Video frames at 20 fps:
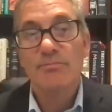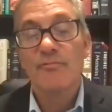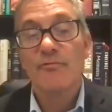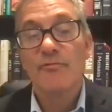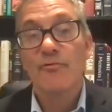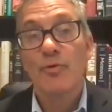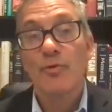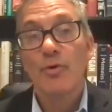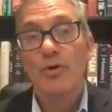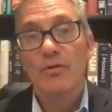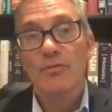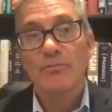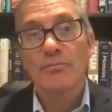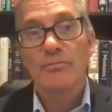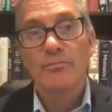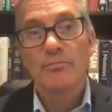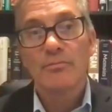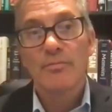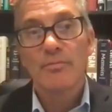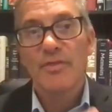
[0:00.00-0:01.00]
for
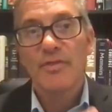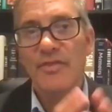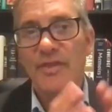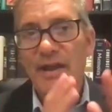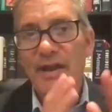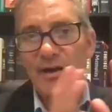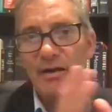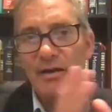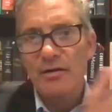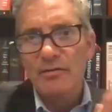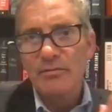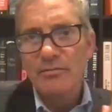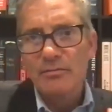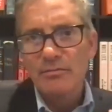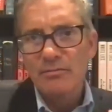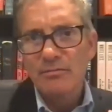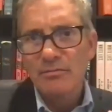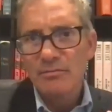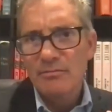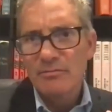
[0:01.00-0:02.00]
their
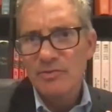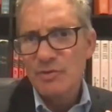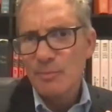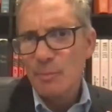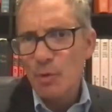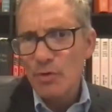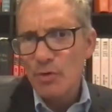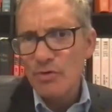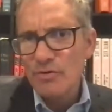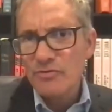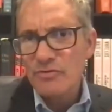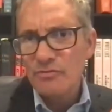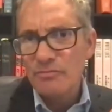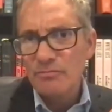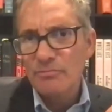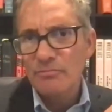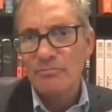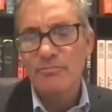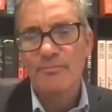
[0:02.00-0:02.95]
supporters.